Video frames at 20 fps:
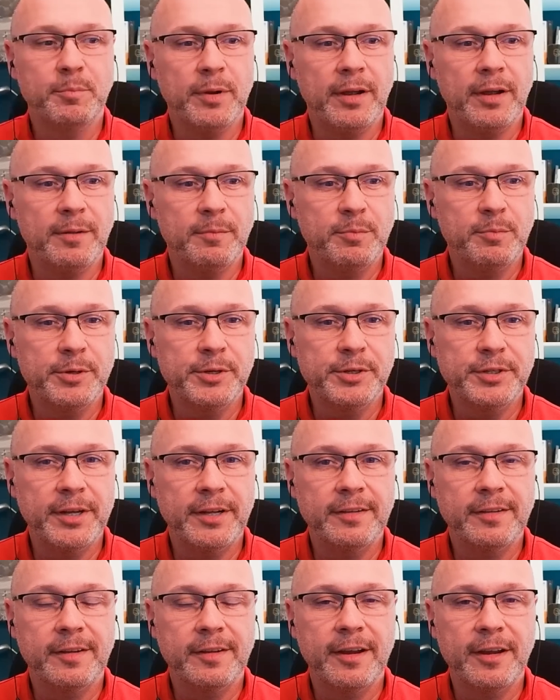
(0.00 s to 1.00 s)
I
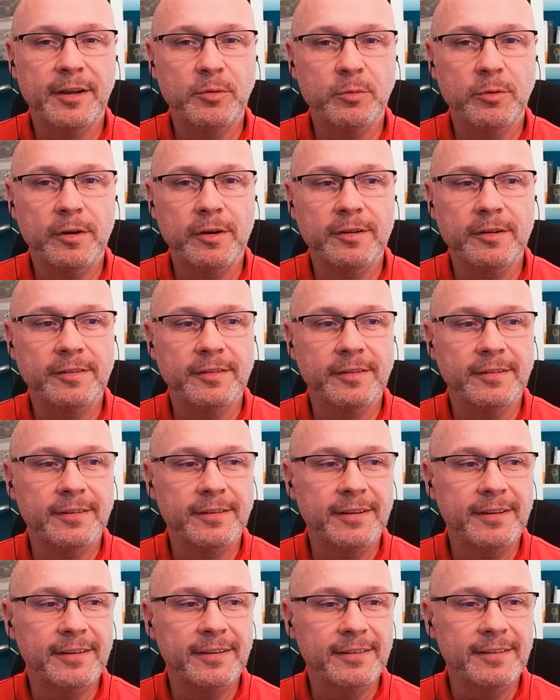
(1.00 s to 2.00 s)
appreciate the kind words.
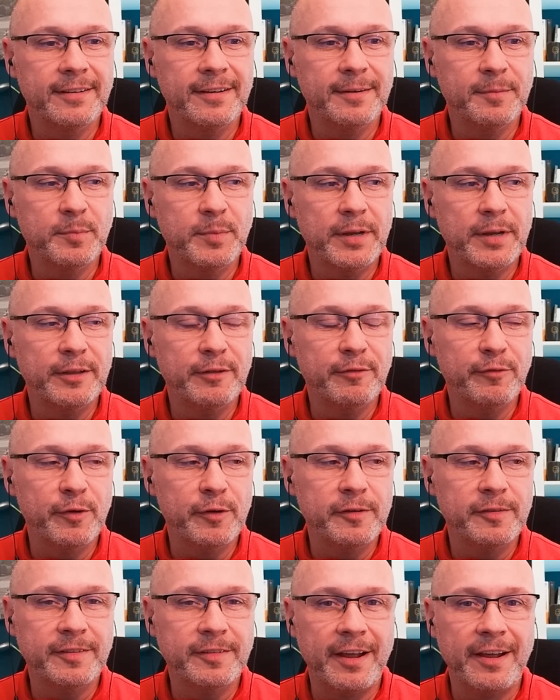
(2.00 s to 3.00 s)
And being the
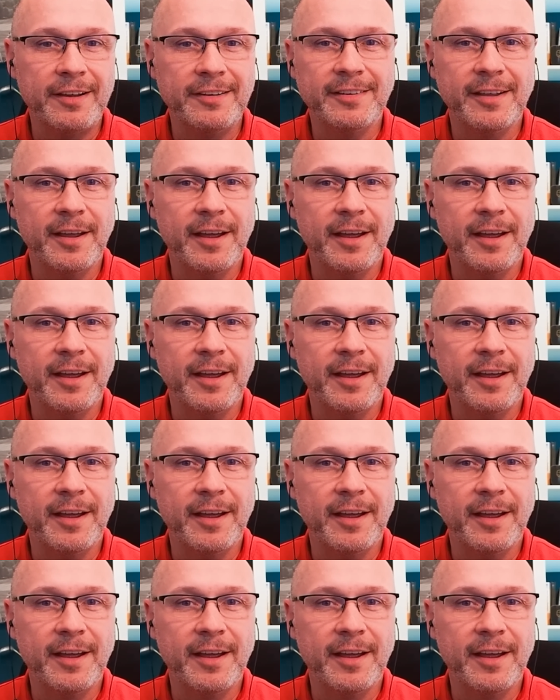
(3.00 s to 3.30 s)
first guest,